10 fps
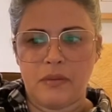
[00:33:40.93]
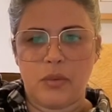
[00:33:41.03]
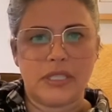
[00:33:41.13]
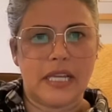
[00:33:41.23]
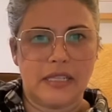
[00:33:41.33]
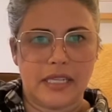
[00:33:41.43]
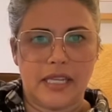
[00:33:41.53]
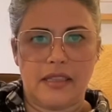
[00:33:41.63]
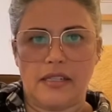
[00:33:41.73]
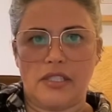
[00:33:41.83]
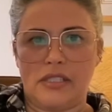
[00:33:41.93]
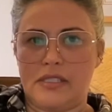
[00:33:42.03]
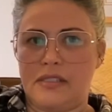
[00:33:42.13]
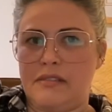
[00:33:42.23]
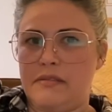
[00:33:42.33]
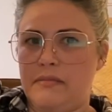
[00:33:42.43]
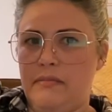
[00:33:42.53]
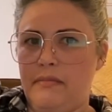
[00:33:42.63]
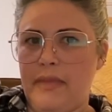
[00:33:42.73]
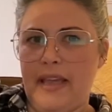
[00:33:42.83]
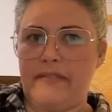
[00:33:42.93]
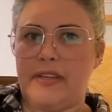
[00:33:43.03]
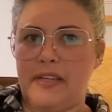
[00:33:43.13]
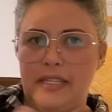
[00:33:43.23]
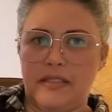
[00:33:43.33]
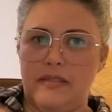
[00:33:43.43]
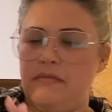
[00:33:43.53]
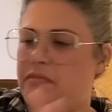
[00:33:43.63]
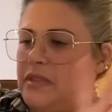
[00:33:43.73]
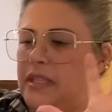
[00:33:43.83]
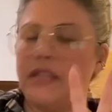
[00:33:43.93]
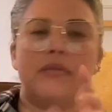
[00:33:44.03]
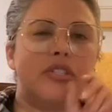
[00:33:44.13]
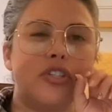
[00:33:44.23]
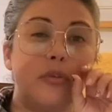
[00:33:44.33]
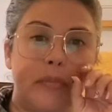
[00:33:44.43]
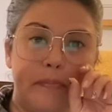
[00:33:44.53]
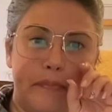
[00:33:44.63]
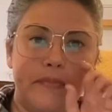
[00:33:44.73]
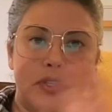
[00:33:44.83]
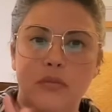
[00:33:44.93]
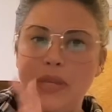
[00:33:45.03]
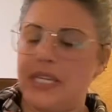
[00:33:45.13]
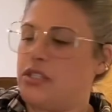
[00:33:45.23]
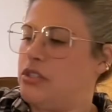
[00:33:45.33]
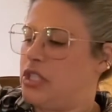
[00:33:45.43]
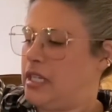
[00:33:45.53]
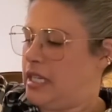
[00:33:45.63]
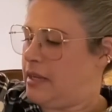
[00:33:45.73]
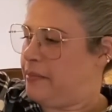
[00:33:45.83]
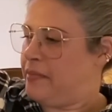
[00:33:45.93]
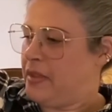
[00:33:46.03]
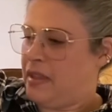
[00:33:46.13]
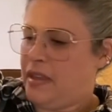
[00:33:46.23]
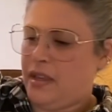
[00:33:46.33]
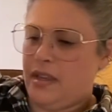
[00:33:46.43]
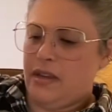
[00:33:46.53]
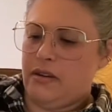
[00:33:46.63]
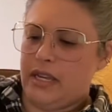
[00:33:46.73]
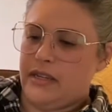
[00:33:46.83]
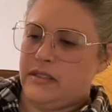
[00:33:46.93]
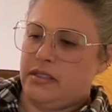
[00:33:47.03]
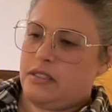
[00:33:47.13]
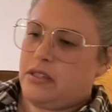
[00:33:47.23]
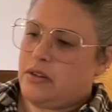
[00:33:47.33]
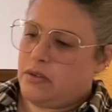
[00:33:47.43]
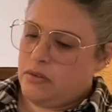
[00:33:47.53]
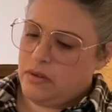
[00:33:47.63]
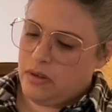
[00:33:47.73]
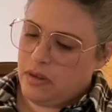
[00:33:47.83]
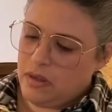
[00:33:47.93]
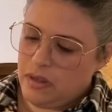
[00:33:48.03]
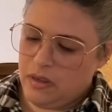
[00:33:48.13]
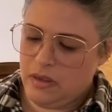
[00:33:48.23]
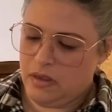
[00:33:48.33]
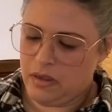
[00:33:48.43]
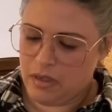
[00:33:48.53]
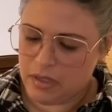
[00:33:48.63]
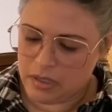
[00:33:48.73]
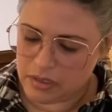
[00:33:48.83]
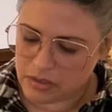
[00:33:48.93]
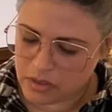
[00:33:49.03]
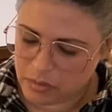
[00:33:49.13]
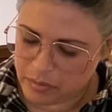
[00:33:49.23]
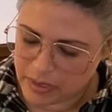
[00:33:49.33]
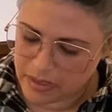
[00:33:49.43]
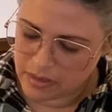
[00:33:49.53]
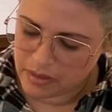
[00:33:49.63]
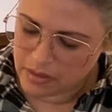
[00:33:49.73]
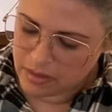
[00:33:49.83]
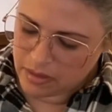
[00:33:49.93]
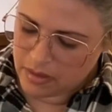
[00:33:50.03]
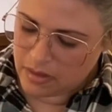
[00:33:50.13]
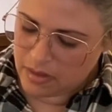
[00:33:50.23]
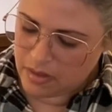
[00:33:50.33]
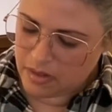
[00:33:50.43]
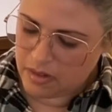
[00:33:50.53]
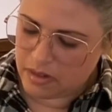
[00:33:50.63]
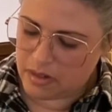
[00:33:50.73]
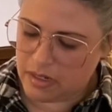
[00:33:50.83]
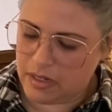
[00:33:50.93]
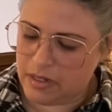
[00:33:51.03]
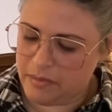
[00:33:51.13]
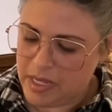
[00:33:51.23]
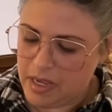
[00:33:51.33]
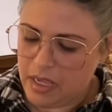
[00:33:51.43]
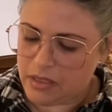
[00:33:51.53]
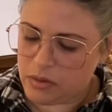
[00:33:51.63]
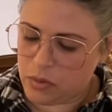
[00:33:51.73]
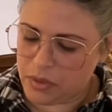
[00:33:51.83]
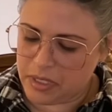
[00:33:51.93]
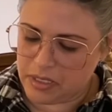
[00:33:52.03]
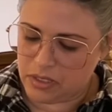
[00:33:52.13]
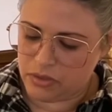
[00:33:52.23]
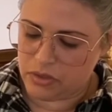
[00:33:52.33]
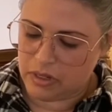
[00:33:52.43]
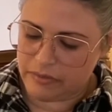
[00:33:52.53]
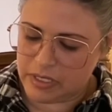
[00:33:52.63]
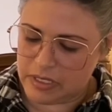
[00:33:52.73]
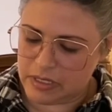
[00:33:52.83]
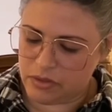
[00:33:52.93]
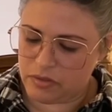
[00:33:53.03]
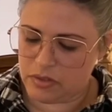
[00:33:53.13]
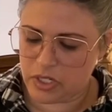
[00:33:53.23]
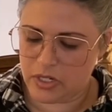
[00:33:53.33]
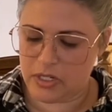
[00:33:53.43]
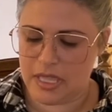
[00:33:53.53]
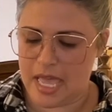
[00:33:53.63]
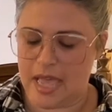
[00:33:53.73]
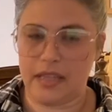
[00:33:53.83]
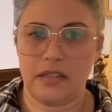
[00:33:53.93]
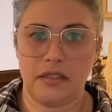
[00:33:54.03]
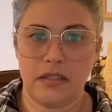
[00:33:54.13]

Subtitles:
more delicate than just having the other one's too big and too chunky. Okay, so let's open her up. The cool thing too, so obviously you turn that